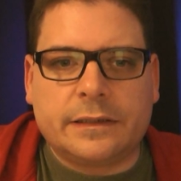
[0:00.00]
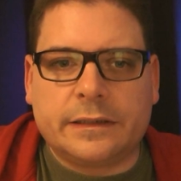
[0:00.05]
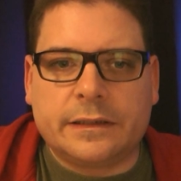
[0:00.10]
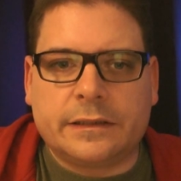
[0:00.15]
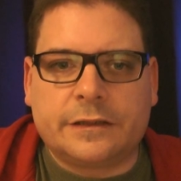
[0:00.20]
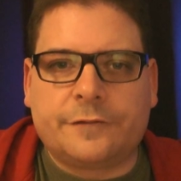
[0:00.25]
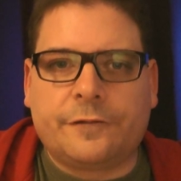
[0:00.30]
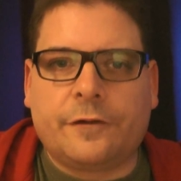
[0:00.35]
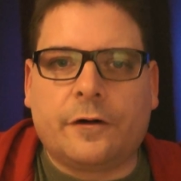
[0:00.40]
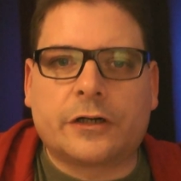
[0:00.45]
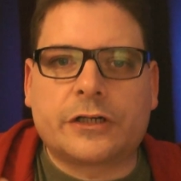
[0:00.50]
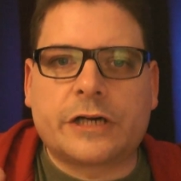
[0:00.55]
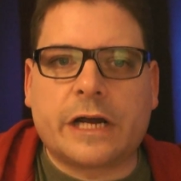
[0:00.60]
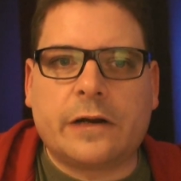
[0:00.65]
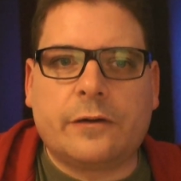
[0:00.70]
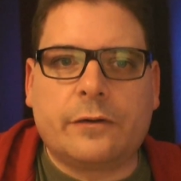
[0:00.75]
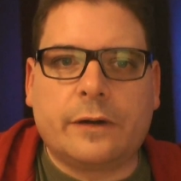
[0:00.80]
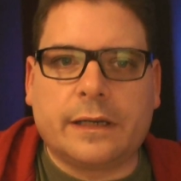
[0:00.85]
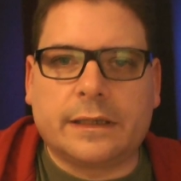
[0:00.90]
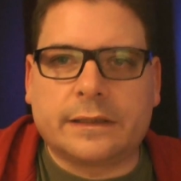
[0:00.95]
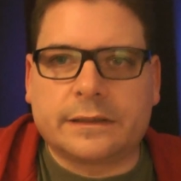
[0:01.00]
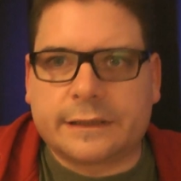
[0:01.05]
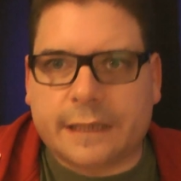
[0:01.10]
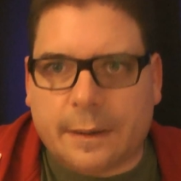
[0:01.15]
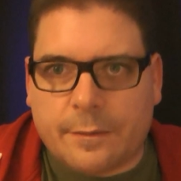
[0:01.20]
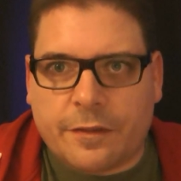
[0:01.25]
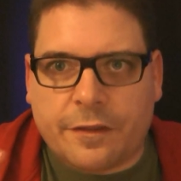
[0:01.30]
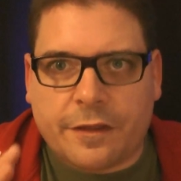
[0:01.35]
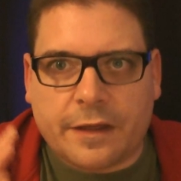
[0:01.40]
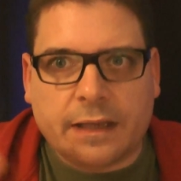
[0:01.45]
it's foreshadowing
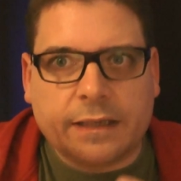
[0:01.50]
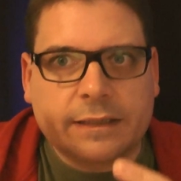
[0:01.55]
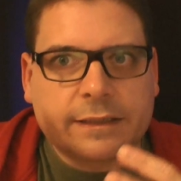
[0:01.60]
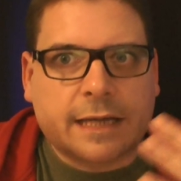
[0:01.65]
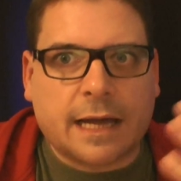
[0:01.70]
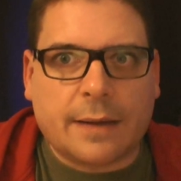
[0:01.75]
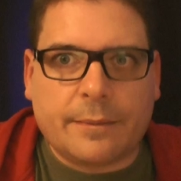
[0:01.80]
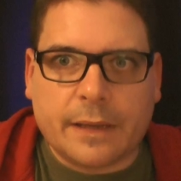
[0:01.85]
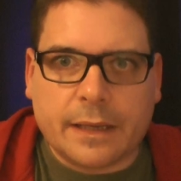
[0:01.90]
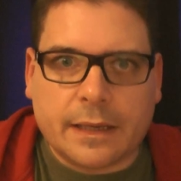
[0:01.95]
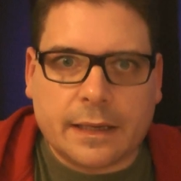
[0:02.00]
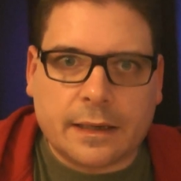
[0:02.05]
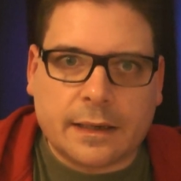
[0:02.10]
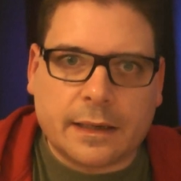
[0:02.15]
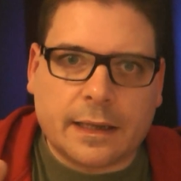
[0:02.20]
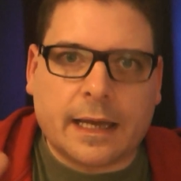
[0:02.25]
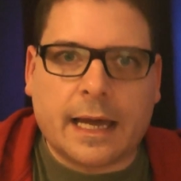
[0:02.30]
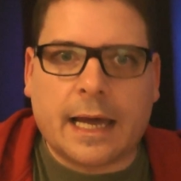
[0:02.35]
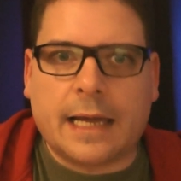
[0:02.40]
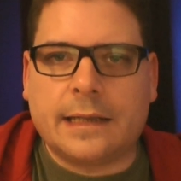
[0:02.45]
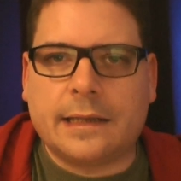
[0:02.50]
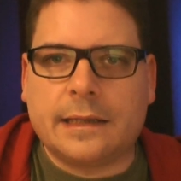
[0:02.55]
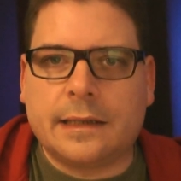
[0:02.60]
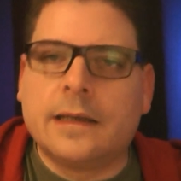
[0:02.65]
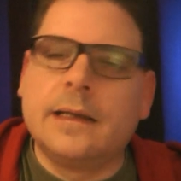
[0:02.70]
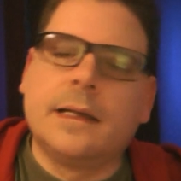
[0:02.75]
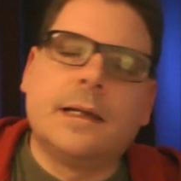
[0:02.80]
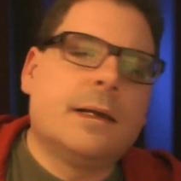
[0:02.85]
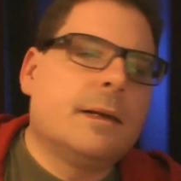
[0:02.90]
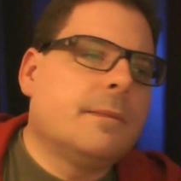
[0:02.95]
something is coming
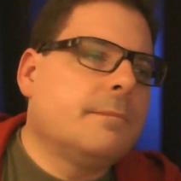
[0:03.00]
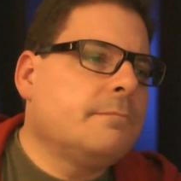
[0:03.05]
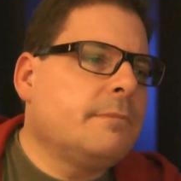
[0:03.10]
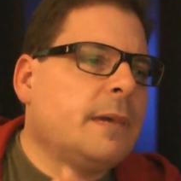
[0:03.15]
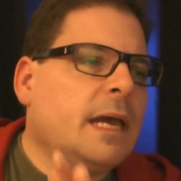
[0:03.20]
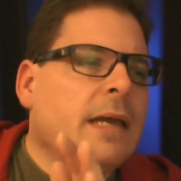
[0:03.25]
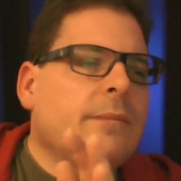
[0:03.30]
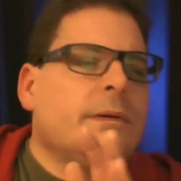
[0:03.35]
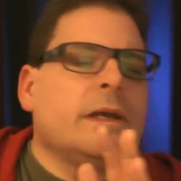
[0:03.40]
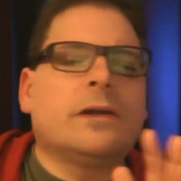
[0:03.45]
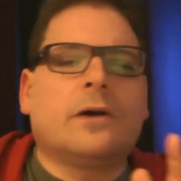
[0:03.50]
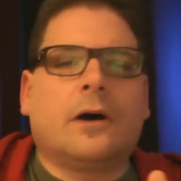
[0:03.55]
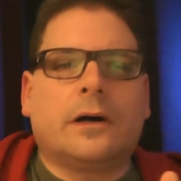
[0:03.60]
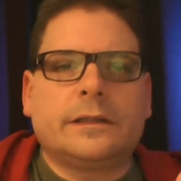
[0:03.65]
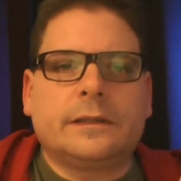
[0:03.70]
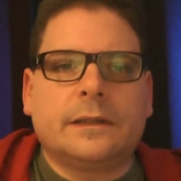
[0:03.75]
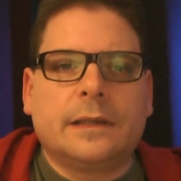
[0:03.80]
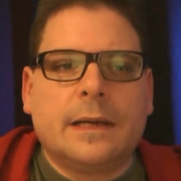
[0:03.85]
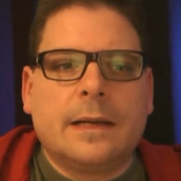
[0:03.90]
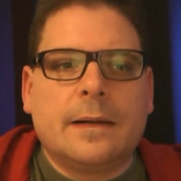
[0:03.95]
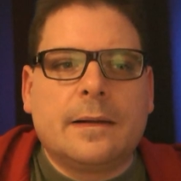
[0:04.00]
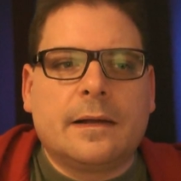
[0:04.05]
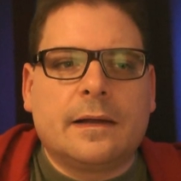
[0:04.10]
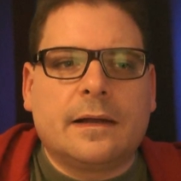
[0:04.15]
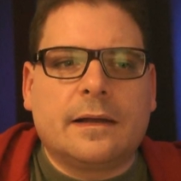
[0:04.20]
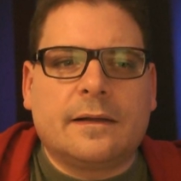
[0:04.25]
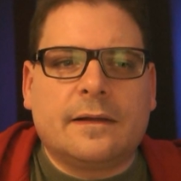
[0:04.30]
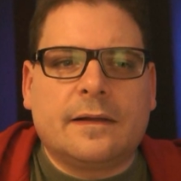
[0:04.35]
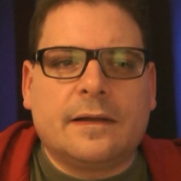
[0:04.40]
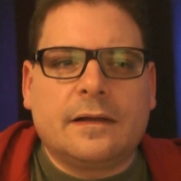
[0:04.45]
again. Maybe not.
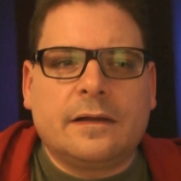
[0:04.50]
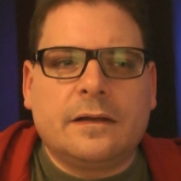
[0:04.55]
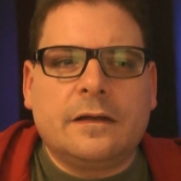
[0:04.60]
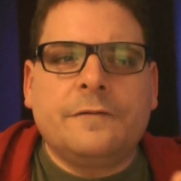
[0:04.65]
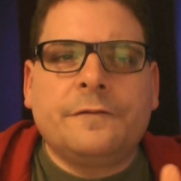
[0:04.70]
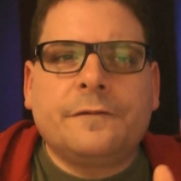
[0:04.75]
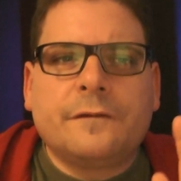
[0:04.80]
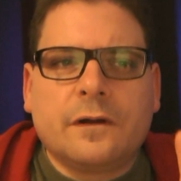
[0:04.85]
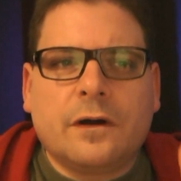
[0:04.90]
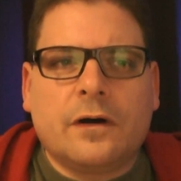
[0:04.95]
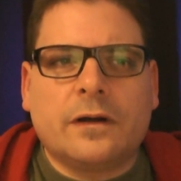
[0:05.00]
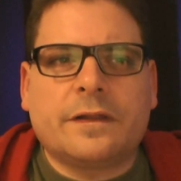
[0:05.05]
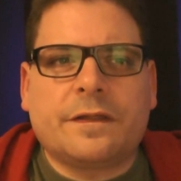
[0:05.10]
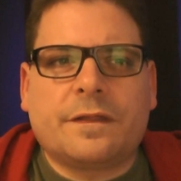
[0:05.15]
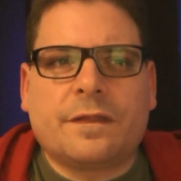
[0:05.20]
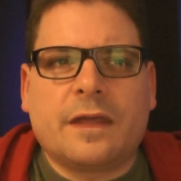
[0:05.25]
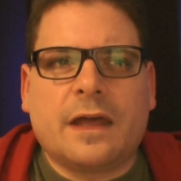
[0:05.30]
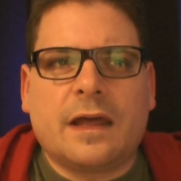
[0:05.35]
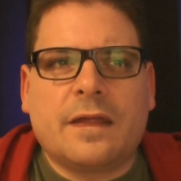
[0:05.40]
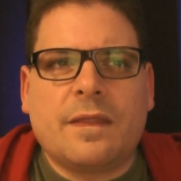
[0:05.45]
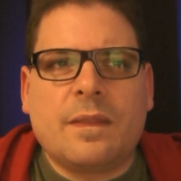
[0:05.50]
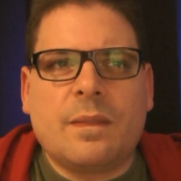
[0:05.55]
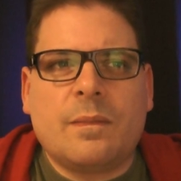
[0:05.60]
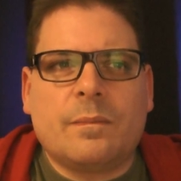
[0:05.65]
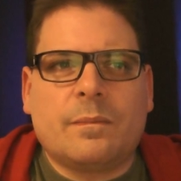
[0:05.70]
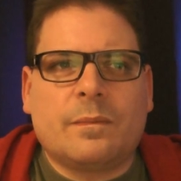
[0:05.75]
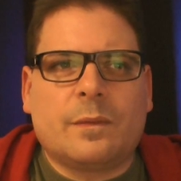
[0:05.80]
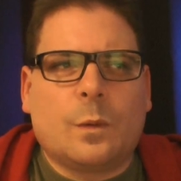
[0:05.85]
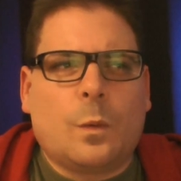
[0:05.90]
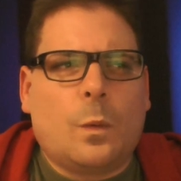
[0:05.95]
If not,
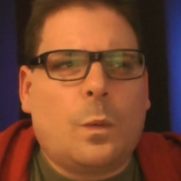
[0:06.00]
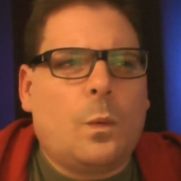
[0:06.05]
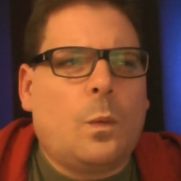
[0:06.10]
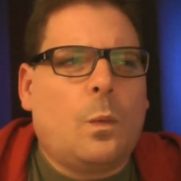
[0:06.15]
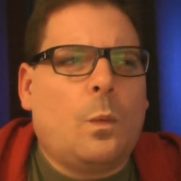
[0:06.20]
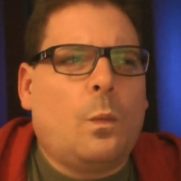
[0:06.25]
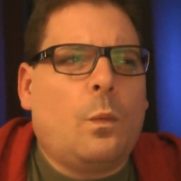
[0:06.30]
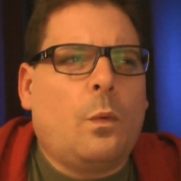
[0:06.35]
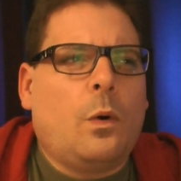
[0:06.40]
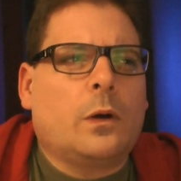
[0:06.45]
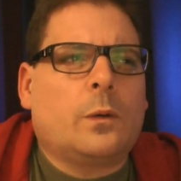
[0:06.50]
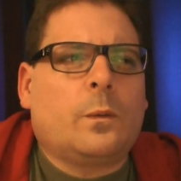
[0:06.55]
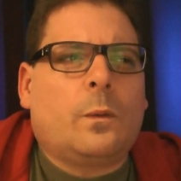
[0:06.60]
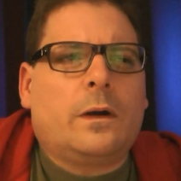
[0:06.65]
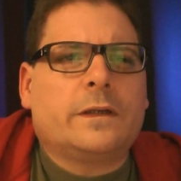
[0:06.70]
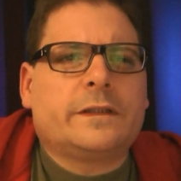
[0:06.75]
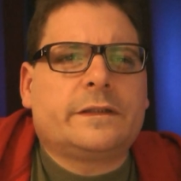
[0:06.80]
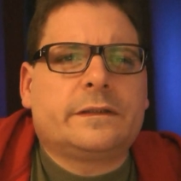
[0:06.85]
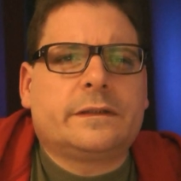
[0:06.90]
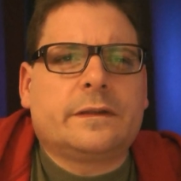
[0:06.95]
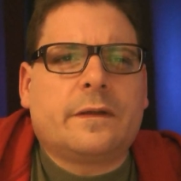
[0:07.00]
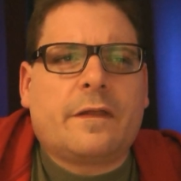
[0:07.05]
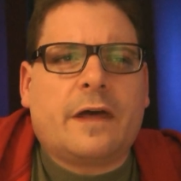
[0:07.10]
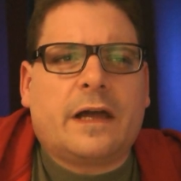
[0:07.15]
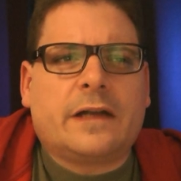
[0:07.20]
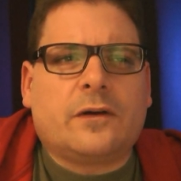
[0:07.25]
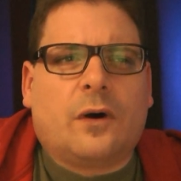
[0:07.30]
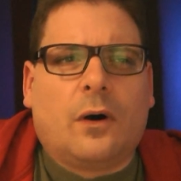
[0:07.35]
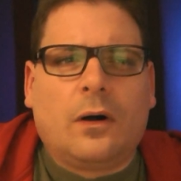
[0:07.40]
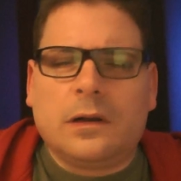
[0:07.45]
then what was
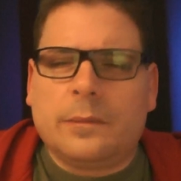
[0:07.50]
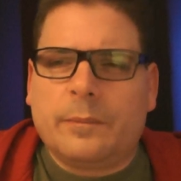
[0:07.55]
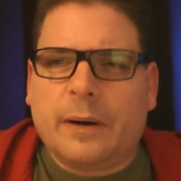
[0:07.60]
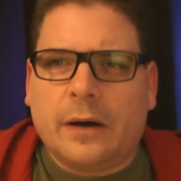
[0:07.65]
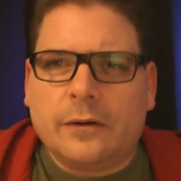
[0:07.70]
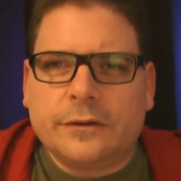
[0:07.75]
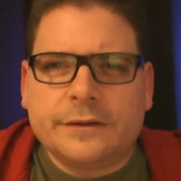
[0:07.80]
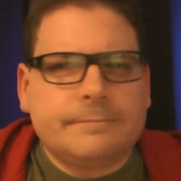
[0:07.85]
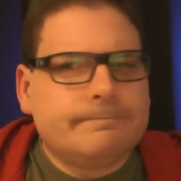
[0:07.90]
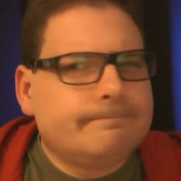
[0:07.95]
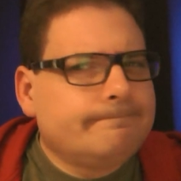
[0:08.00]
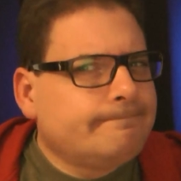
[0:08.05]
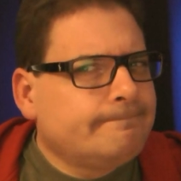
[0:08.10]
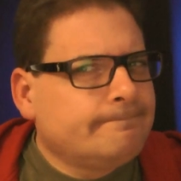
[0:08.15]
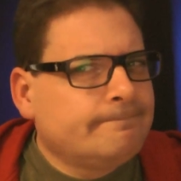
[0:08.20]
that all about?